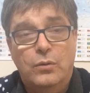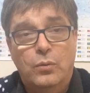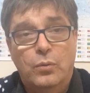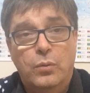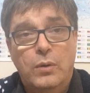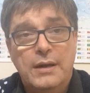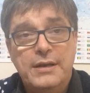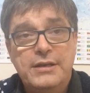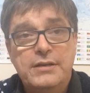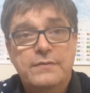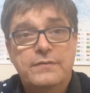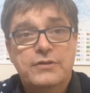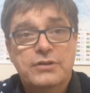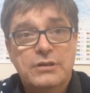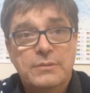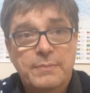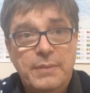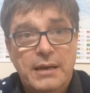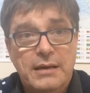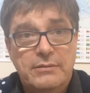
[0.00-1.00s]
when you've
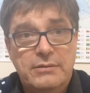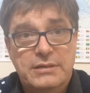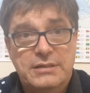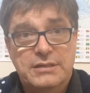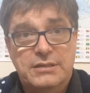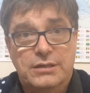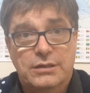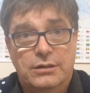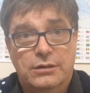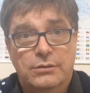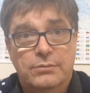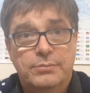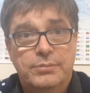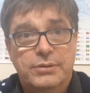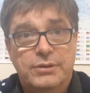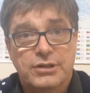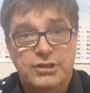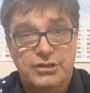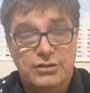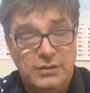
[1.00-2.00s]
done a Periscope,
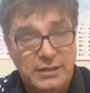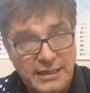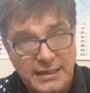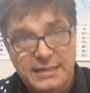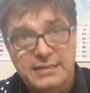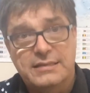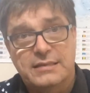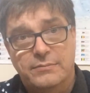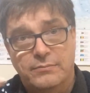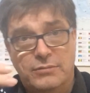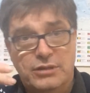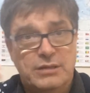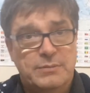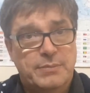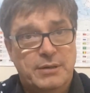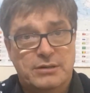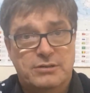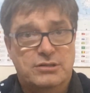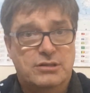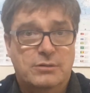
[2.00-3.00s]
because you link it in with
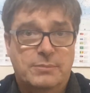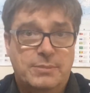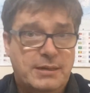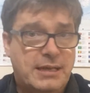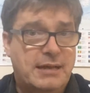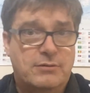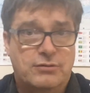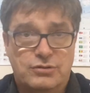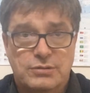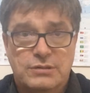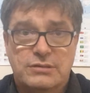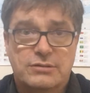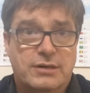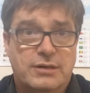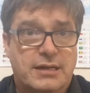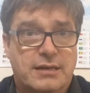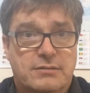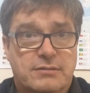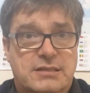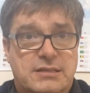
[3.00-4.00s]
your Periscope account, Twitter
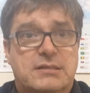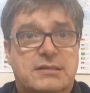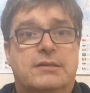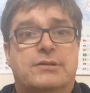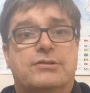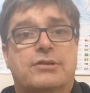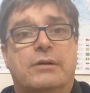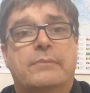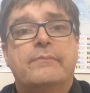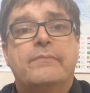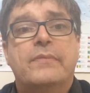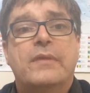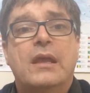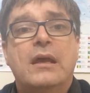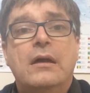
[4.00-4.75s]
account, etc.,